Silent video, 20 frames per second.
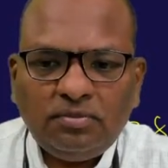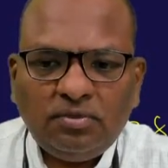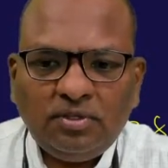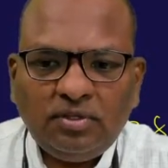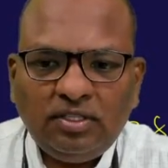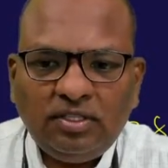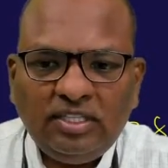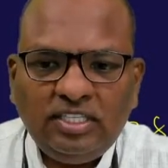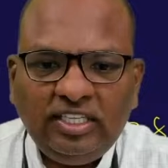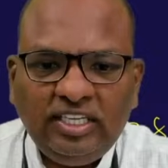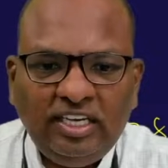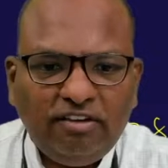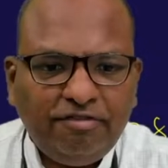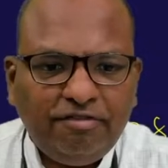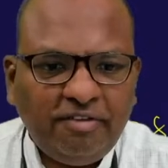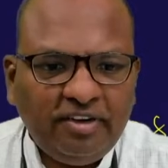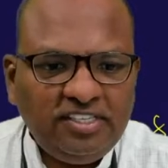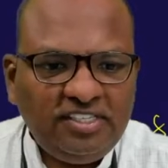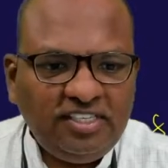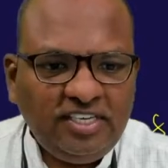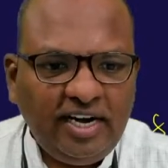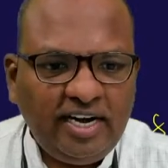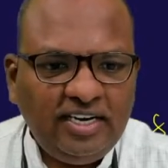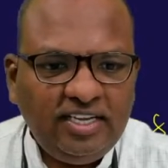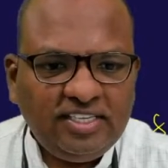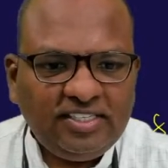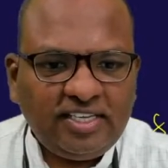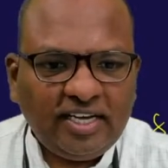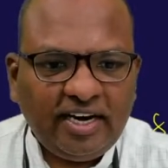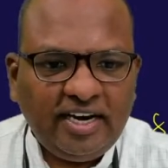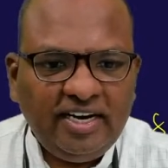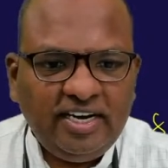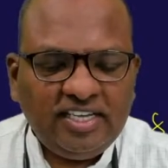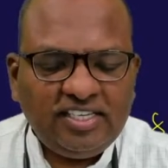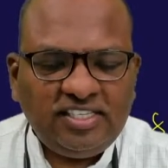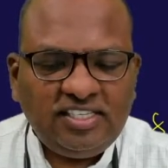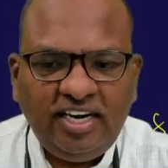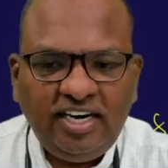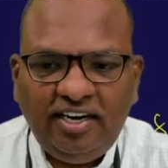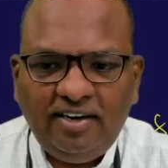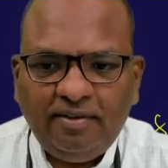The first and the second estate,